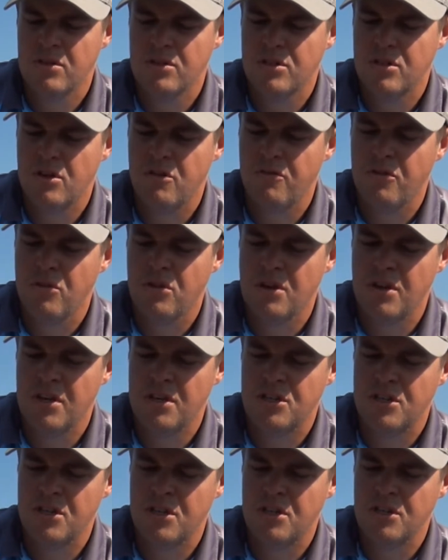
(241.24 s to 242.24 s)
So for the
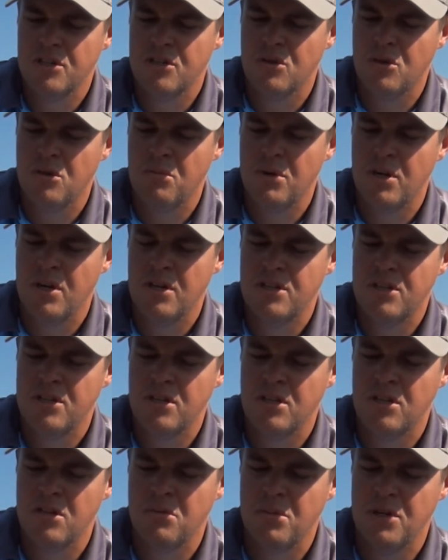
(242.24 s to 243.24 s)
Next Gen Excite blades, to
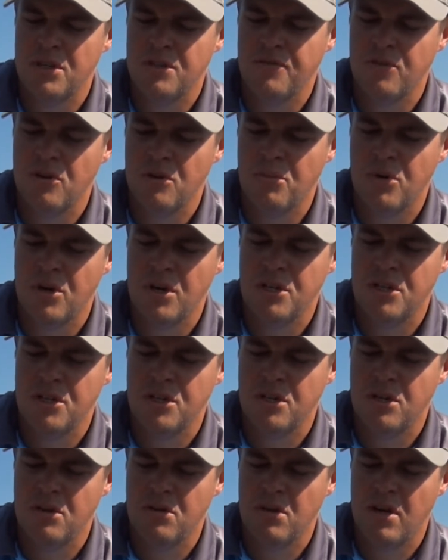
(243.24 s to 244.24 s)
get the best
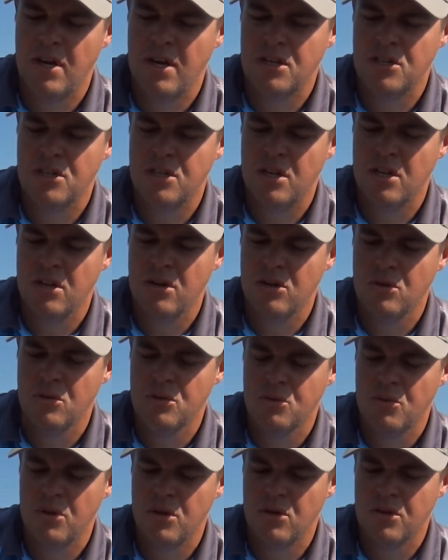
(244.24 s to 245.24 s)
vibration and action out of the
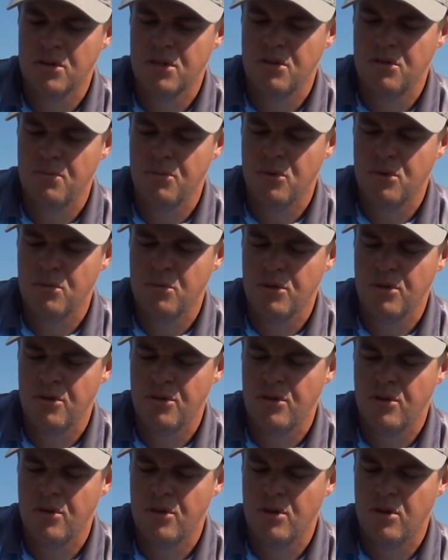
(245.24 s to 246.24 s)
lures, we like to put them on the
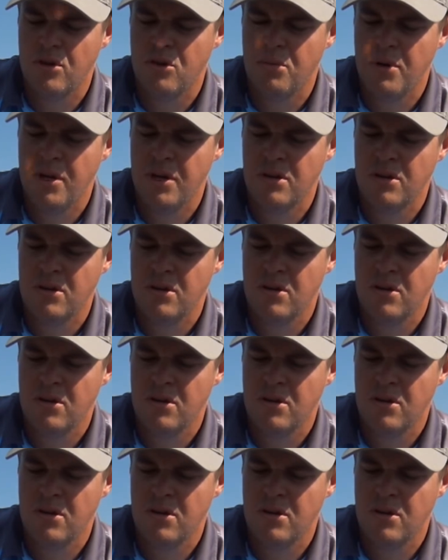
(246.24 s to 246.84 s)
third hole back.